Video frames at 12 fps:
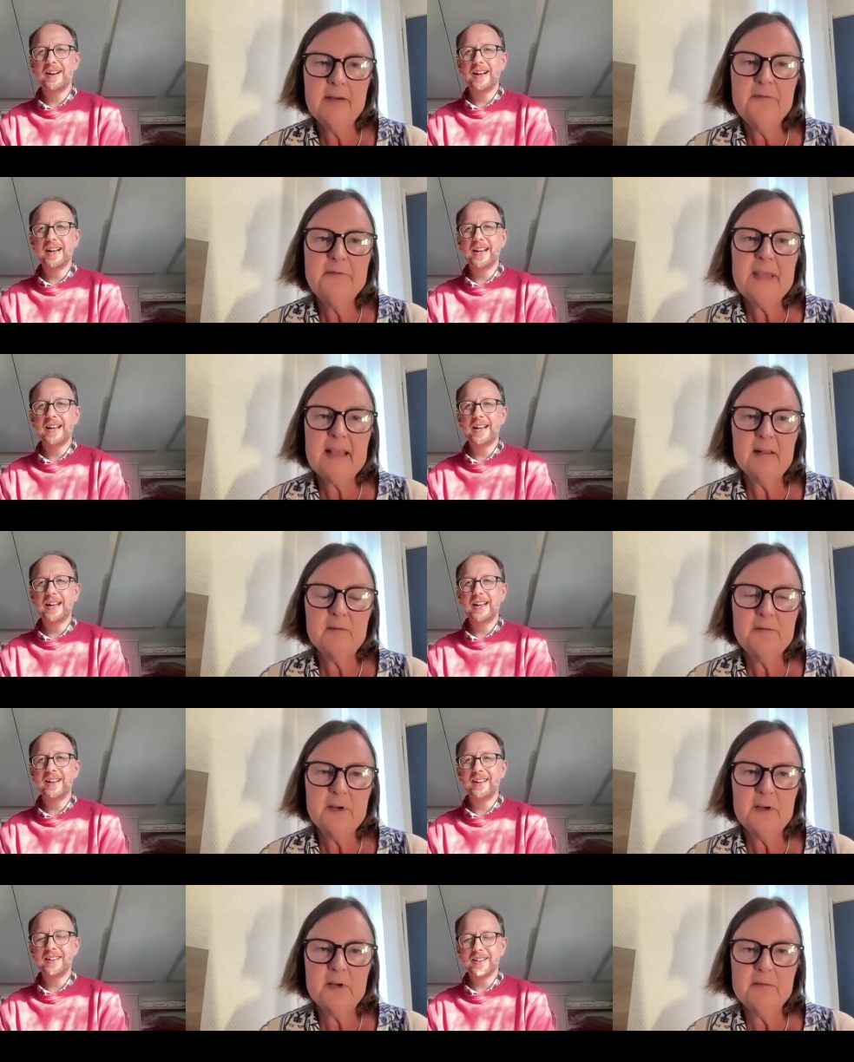Speaker 1: get a feel
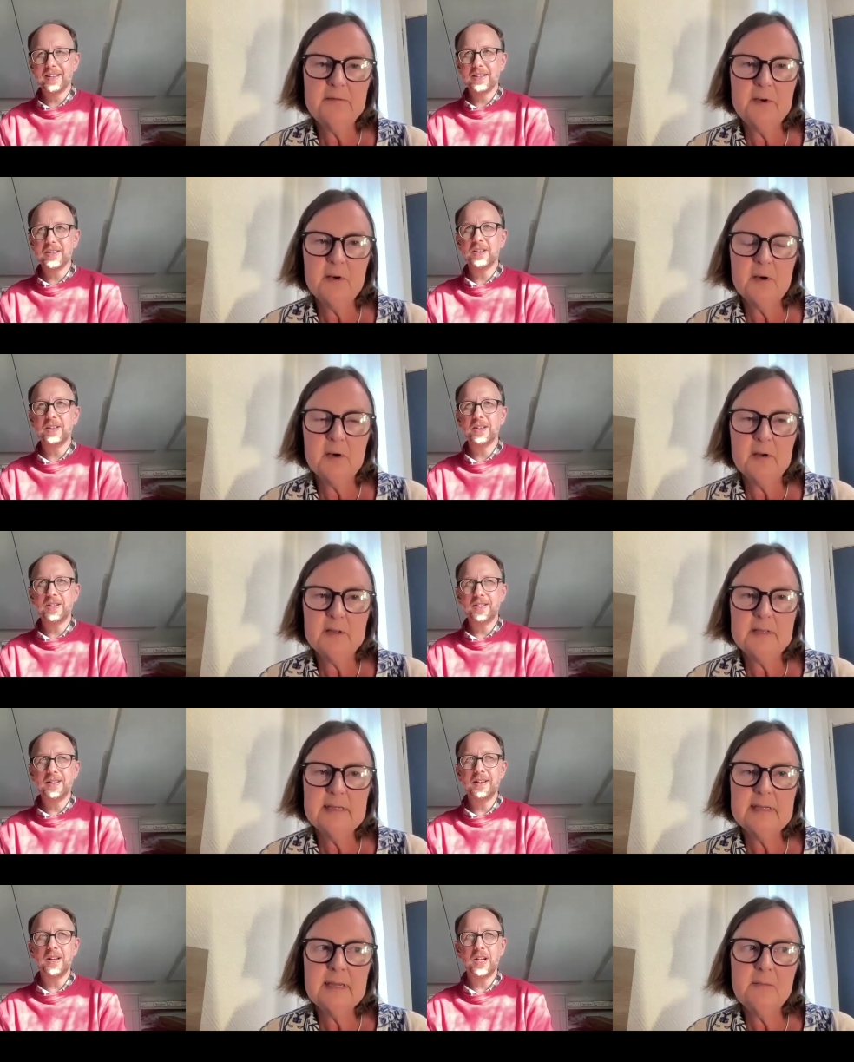for
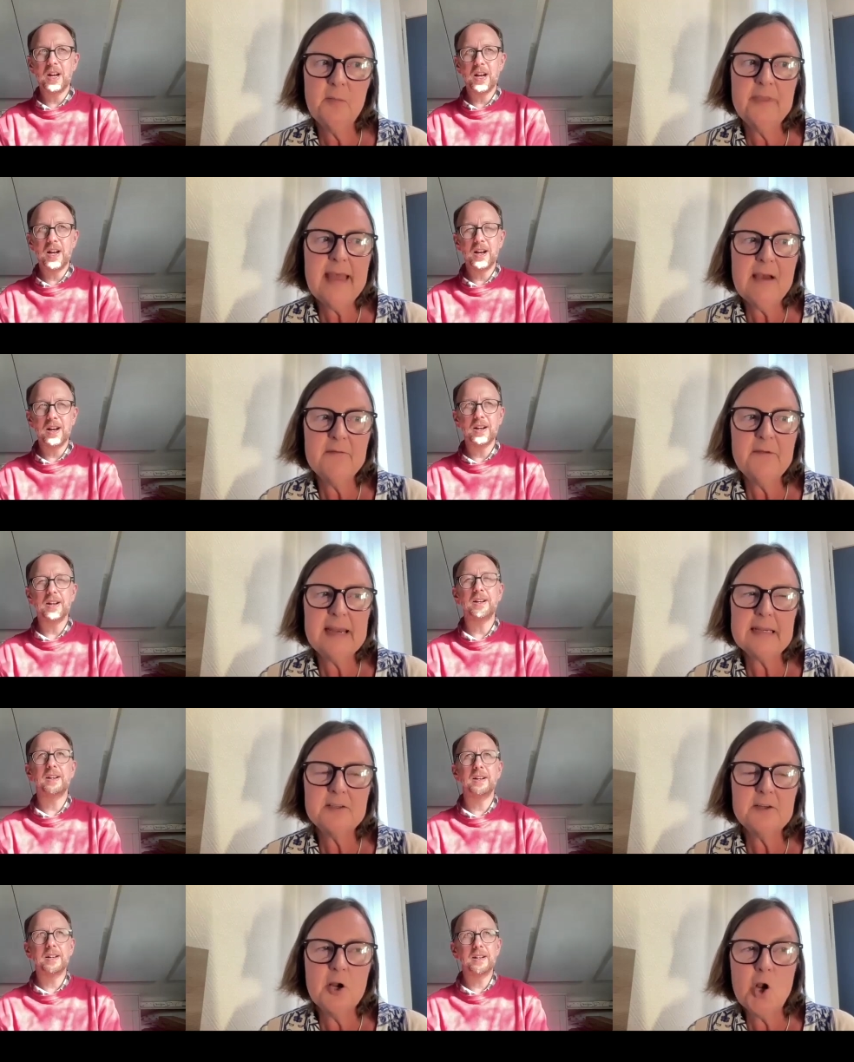without
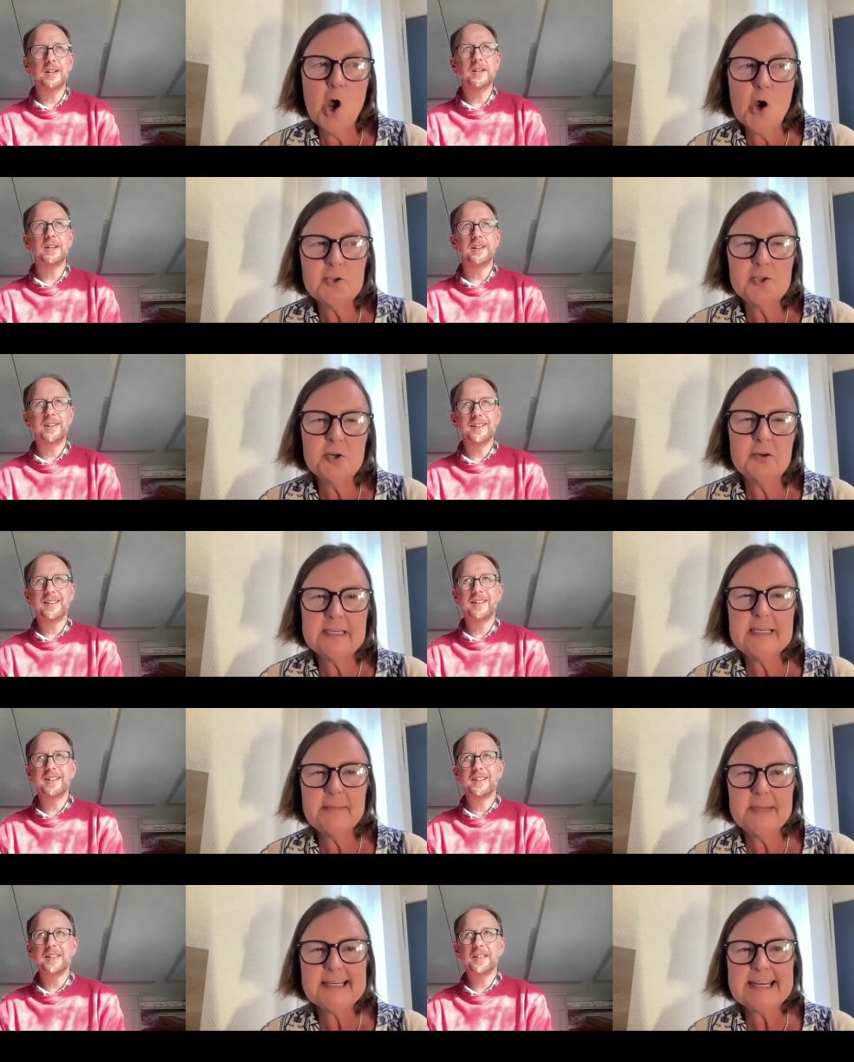feeling sort of lost or
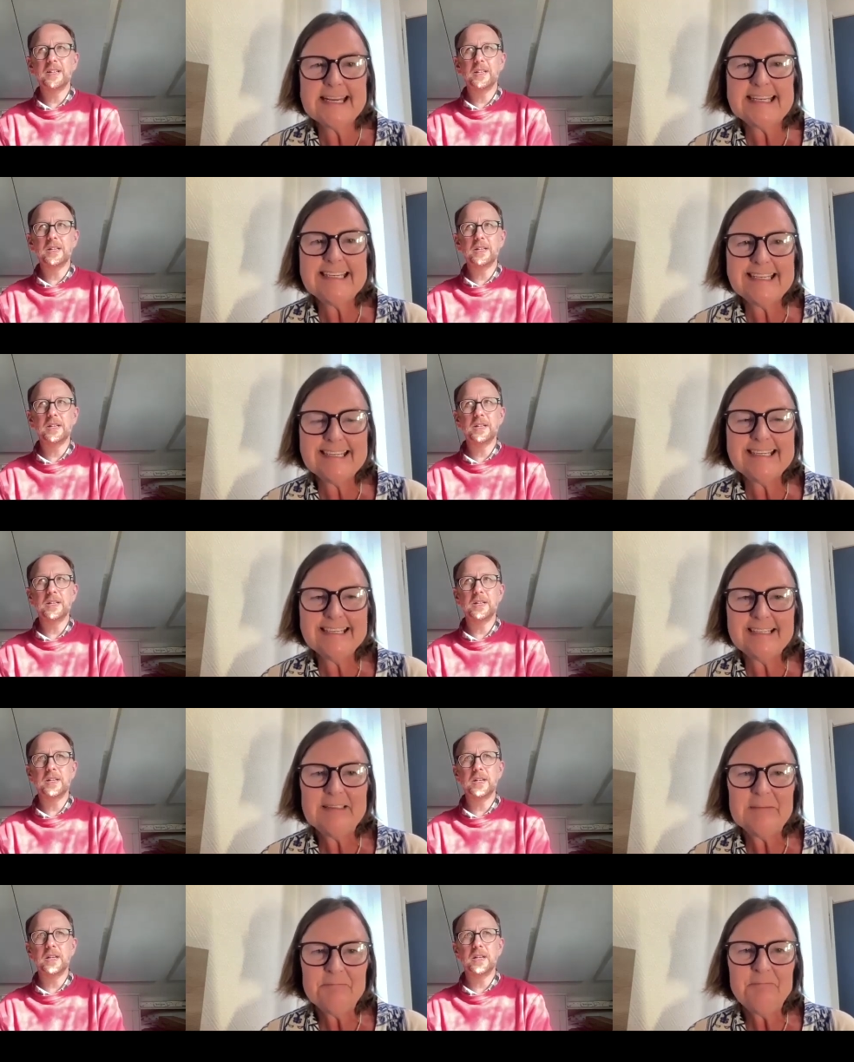intimidated?
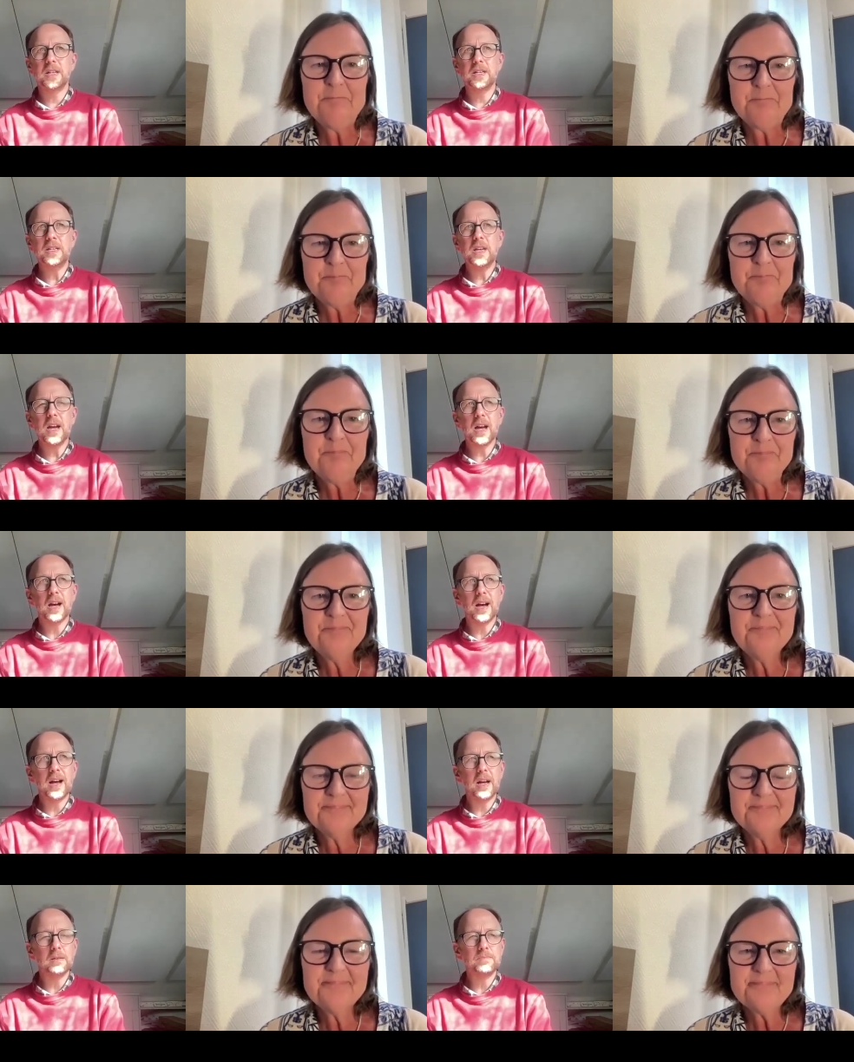
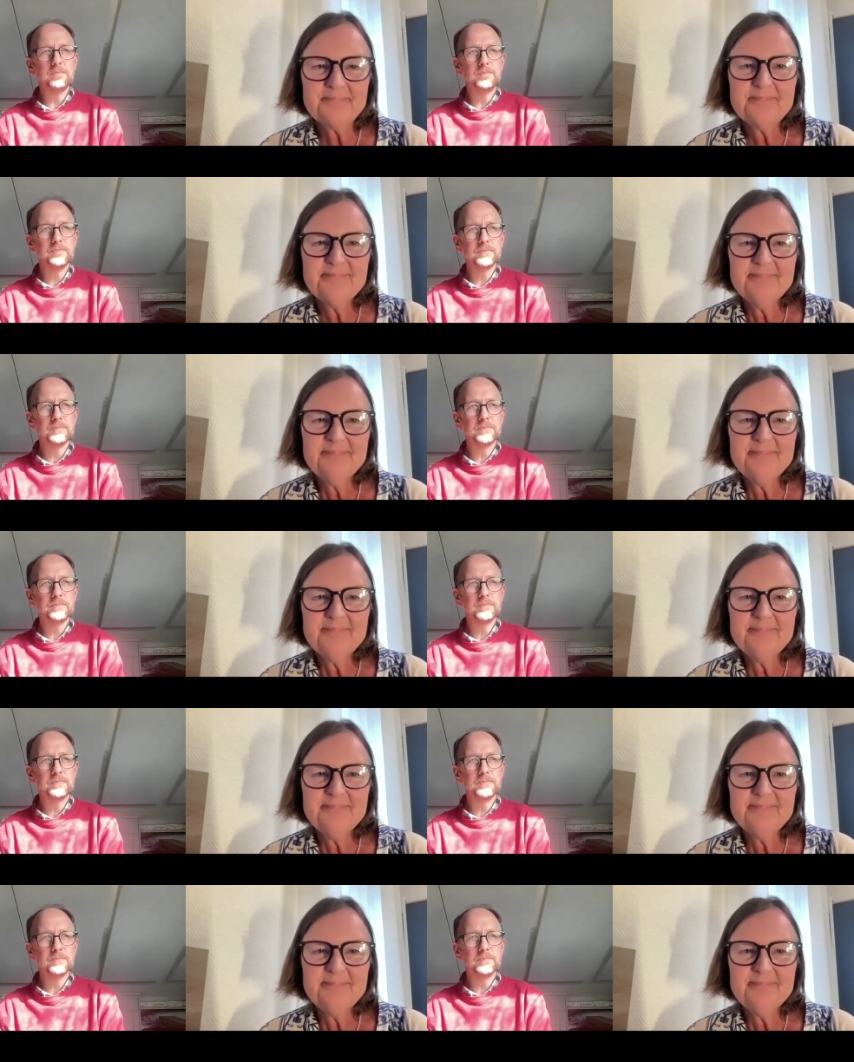
Speaker 2: Yeah.